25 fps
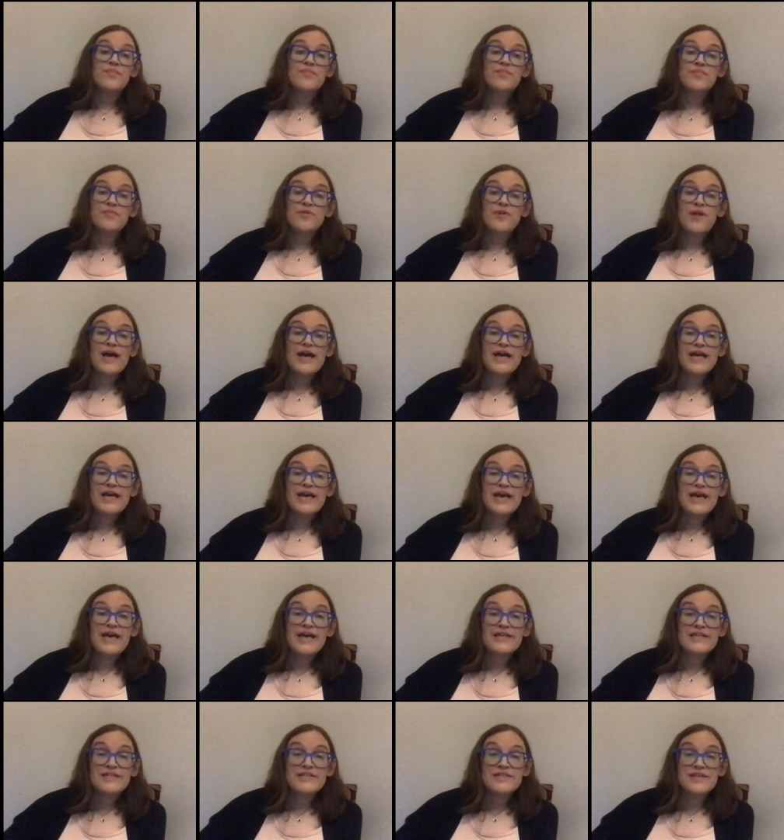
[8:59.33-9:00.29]
Black
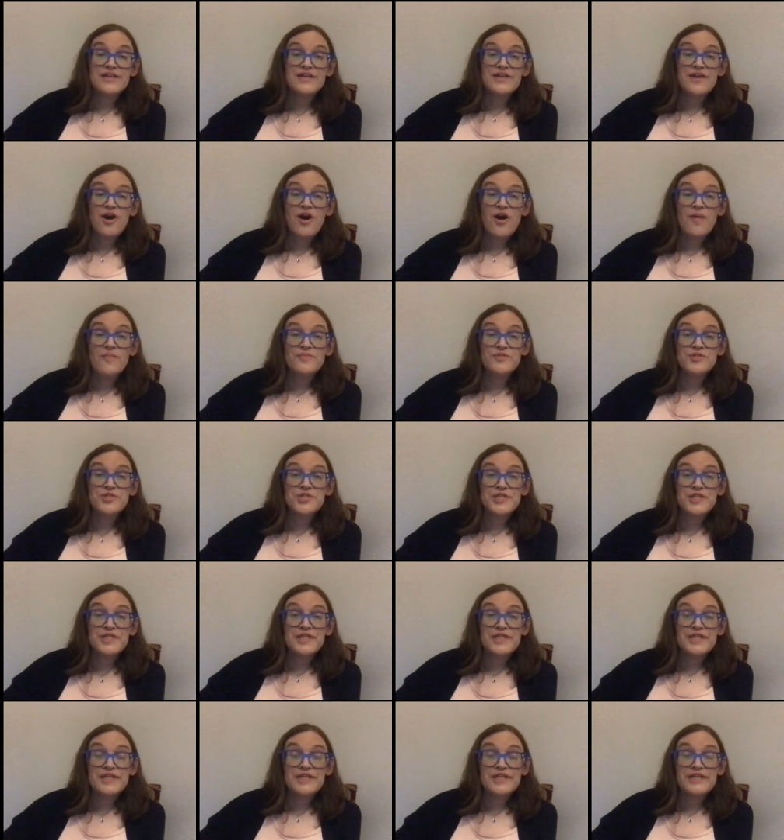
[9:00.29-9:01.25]
has an
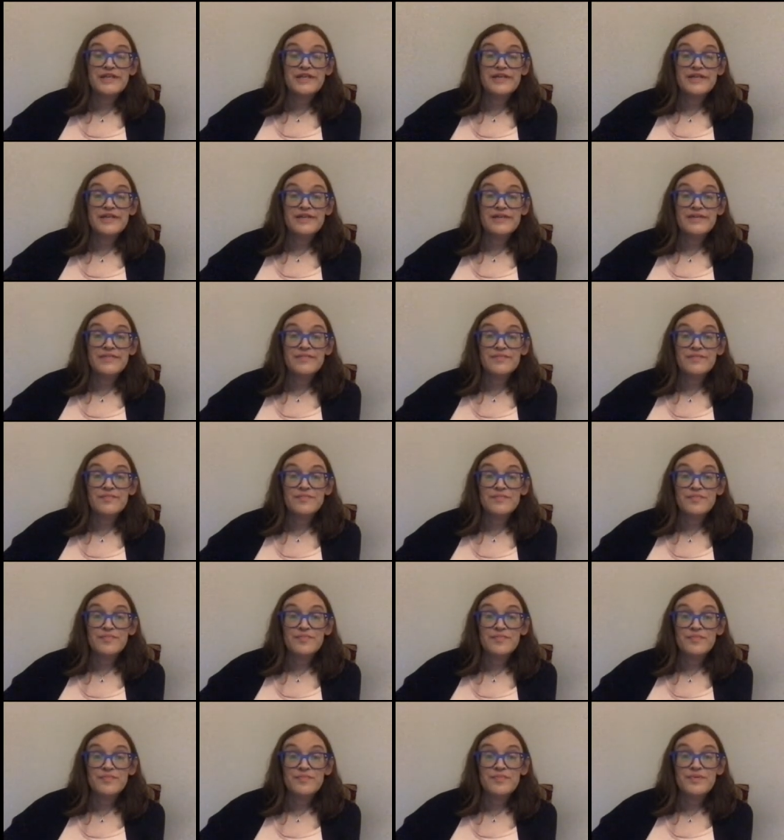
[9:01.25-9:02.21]
option in
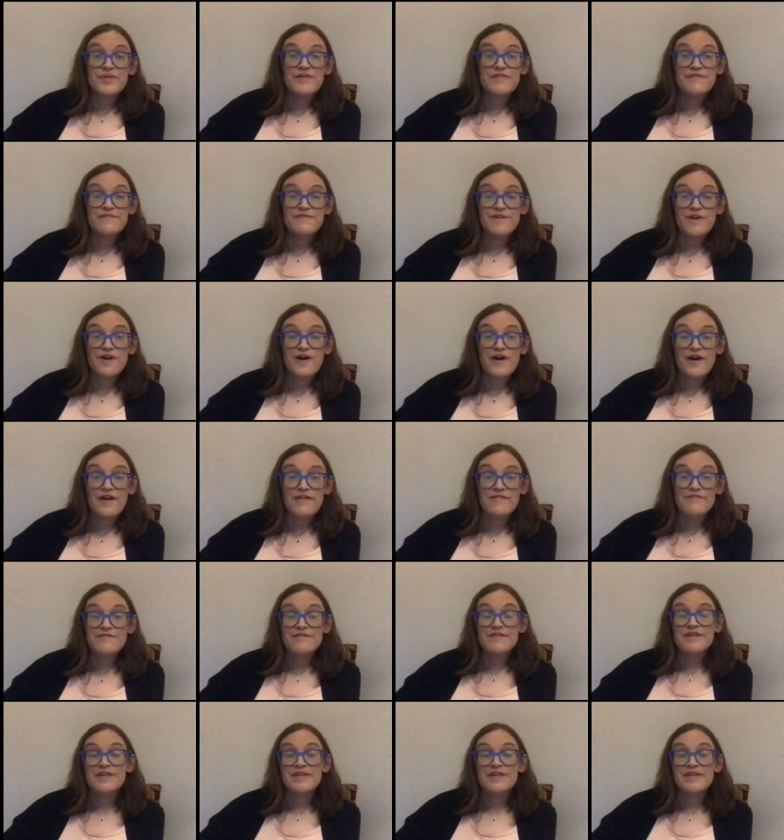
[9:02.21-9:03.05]
b5,